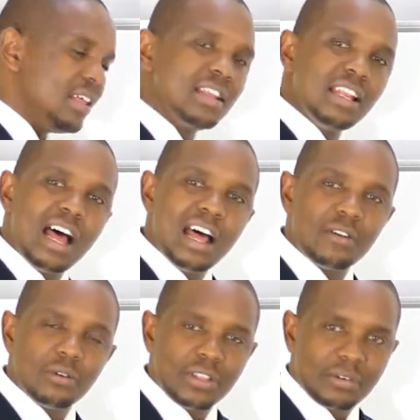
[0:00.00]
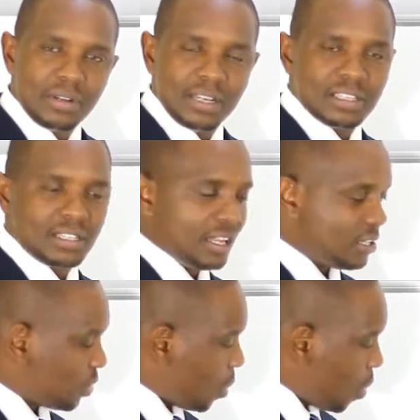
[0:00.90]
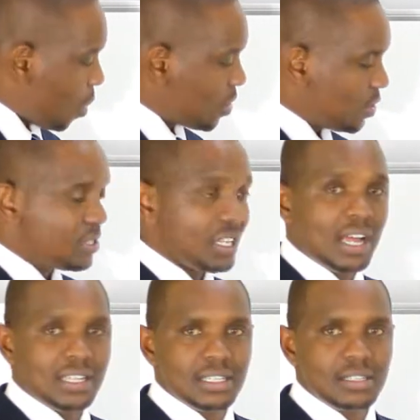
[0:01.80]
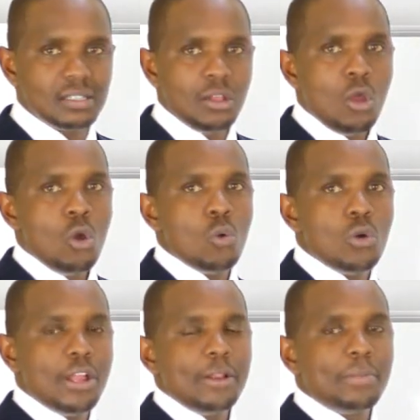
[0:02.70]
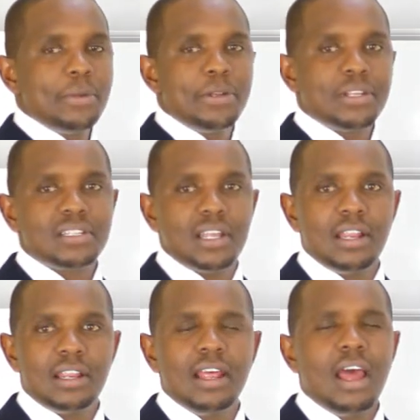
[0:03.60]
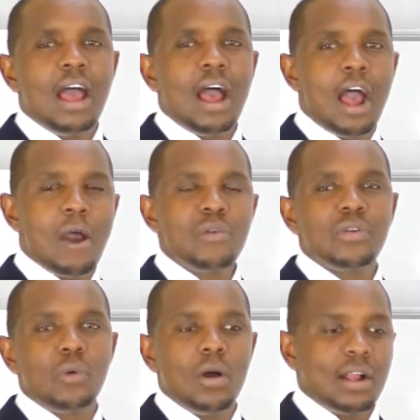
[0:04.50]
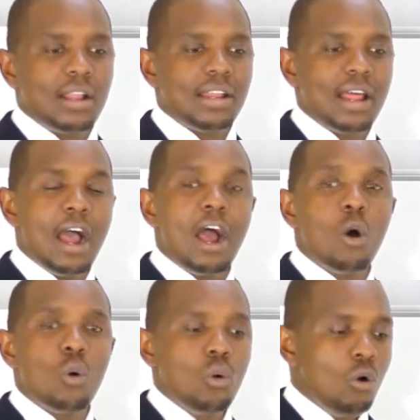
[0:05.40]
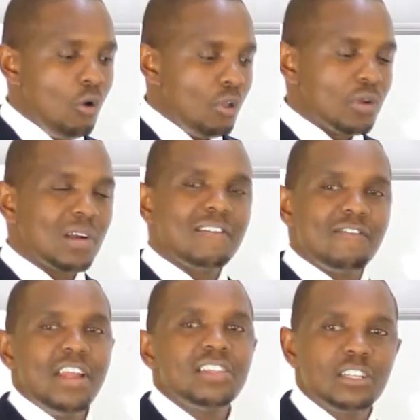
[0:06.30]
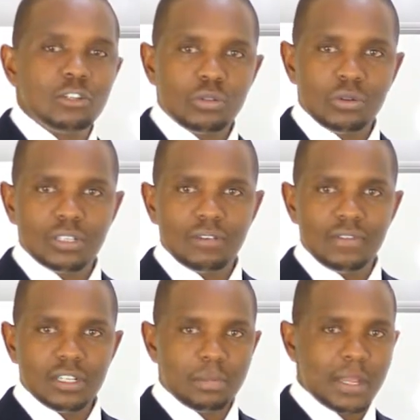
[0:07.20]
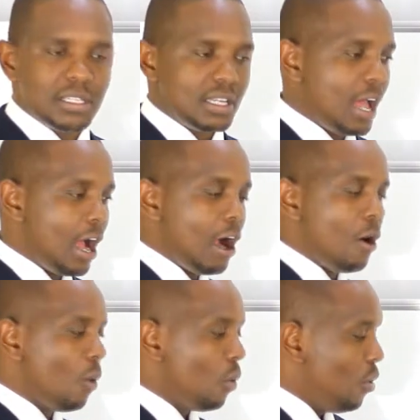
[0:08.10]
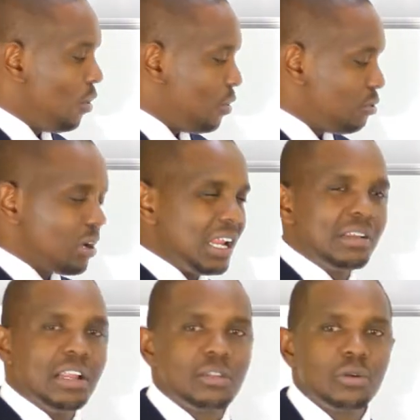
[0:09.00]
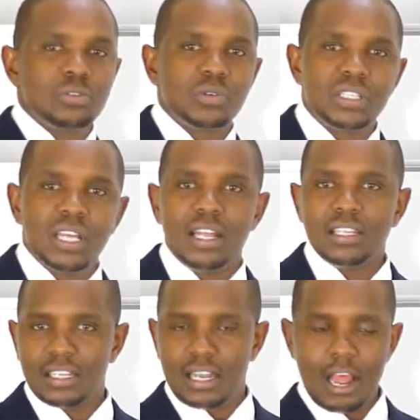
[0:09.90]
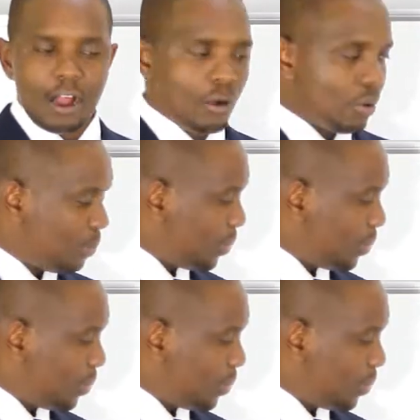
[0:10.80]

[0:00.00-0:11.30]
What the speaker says: land or the real estates, all those assets will help you understand how they work and how you can venture into those investments and how you calculate those returns and how